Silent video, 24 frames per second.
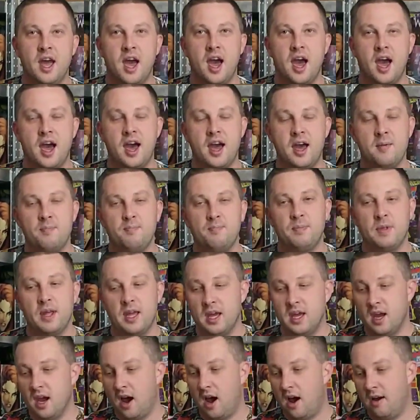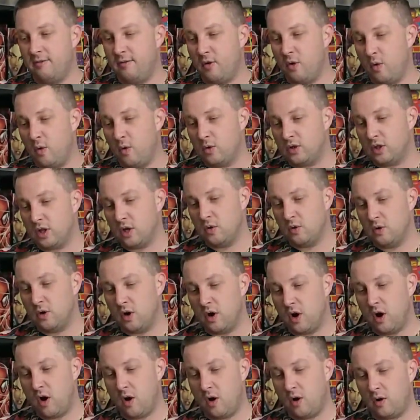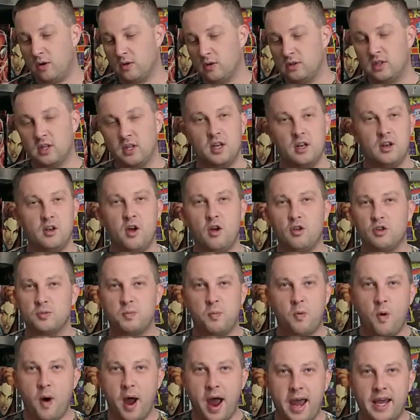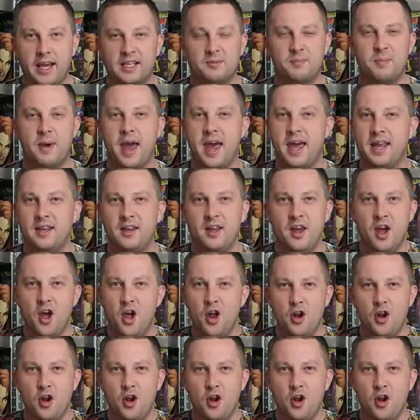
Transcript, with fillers: Um, I've also got lots more X-Men,